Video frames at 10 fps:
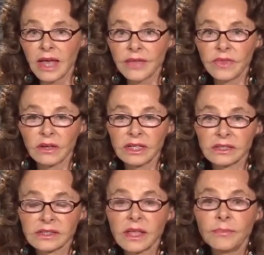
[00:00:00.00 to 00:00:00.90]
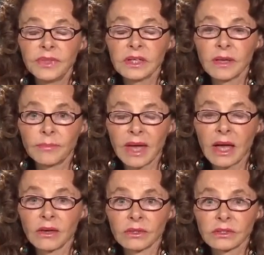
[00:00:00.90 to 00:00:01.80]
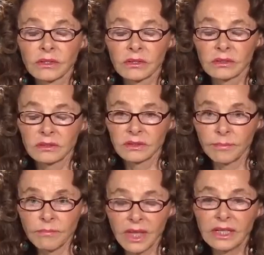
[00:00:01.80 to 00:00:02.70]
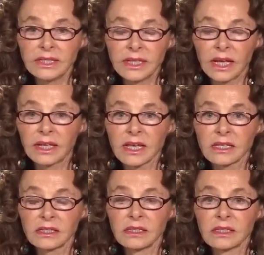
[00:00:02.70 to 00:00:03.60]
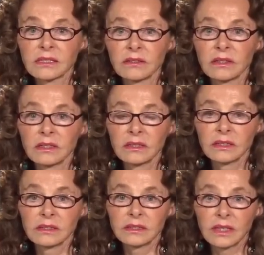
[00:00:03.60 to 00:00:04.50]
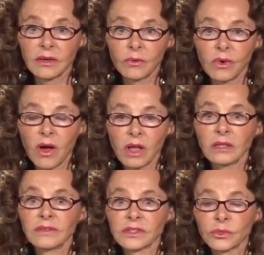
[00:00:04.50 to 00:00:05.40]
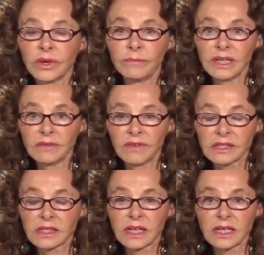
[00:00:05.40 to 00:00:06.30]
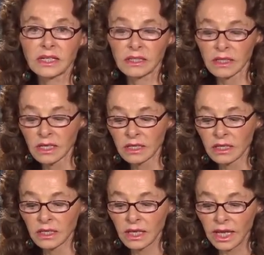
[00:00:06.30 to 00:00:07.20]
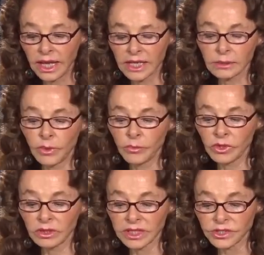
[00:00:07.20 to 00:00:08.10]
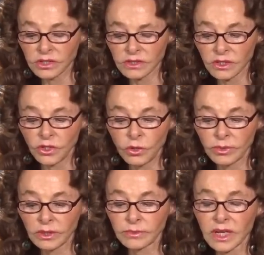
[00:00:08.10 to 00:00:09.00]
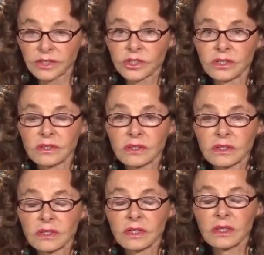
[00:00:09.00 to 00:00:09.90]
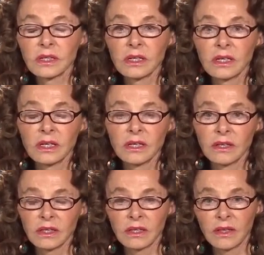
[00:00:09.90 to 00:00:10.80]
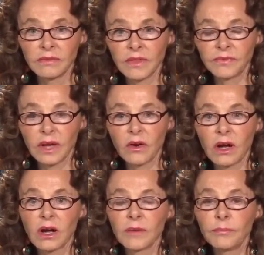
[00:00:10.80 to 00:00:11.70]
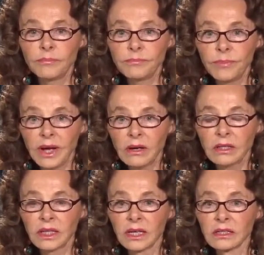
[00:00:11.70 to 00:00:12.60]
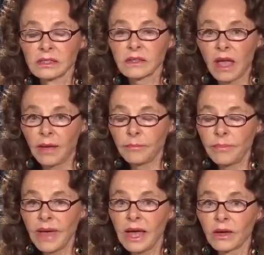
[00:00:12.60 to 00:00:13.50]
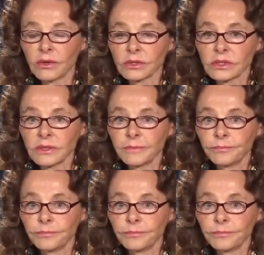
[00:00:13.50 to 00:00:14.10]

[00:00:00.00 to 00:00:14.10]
And there is something about the many decades that all of us who have been investigating animal mutilations and human abductions, that there are parallels about